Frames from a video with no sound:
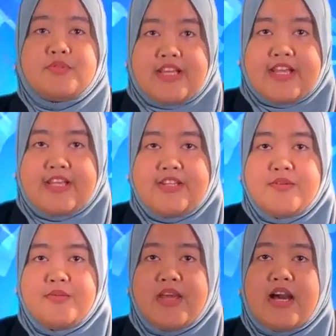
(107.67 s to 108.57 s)
today,
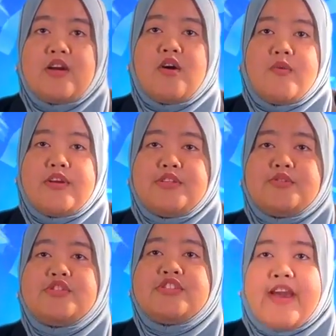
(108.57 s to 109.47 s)
we are going to
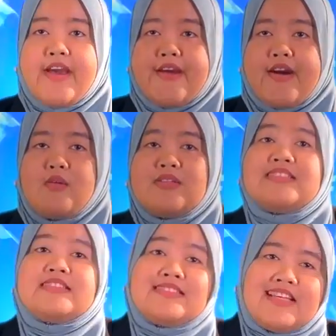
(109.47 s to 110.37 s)
share our
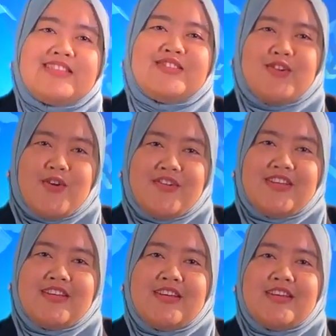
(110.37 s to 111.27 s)
success
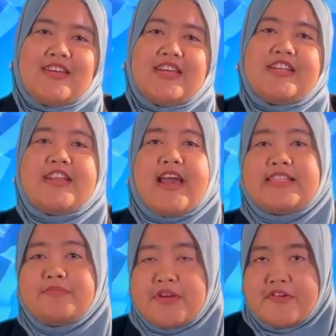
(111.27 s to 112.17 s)
story in
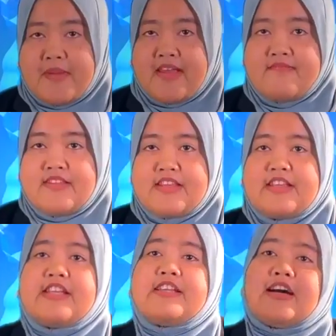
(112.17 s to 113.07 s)
experimenting
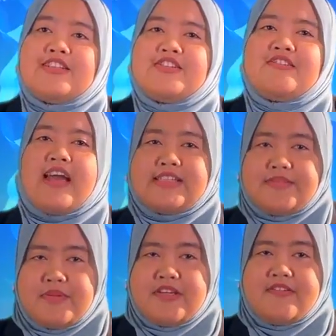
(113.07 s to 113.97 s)
industrial
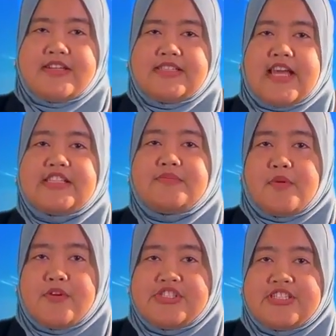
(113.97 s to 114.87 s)
experience
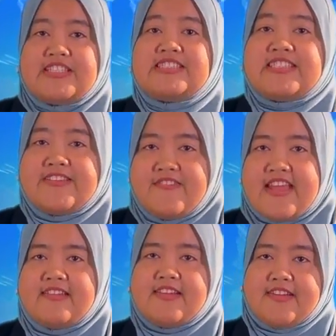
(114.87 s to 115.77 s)
exposure in
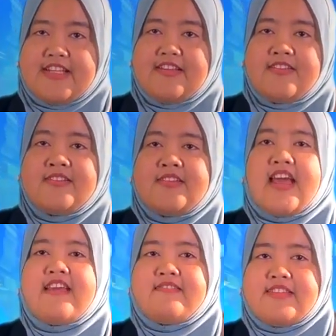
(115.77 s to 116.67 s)
TVET learning
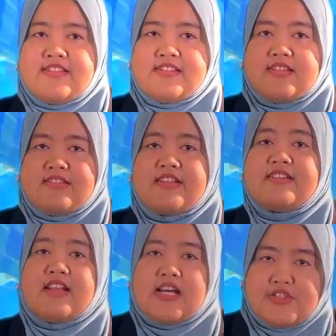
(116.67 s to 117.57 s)
and teaching in
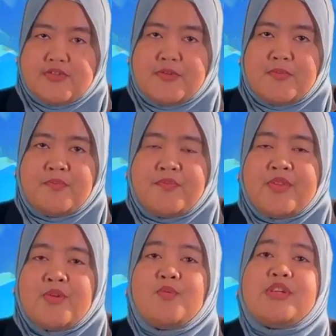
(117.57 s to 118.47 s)
classroom,
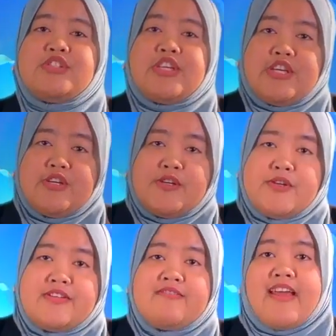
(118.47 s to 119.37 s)
which
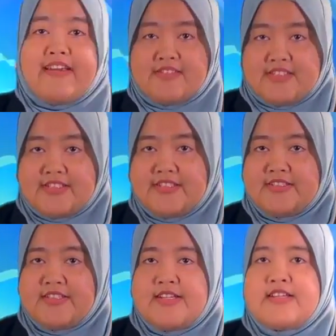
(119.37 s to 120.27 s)
include lecture,
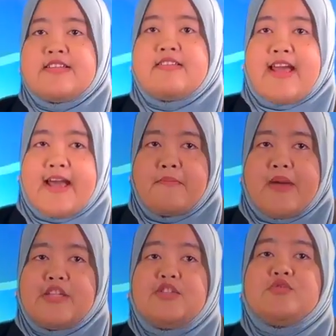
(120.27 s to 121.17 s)
lab,
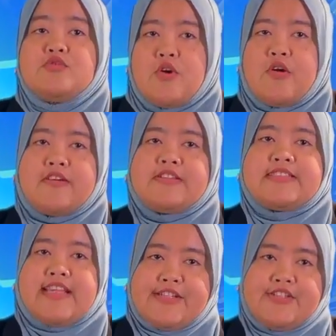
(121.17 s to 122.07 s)
and tutorial
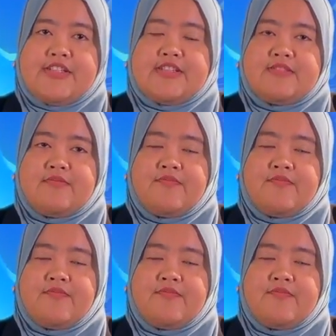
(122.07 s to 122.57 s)
session.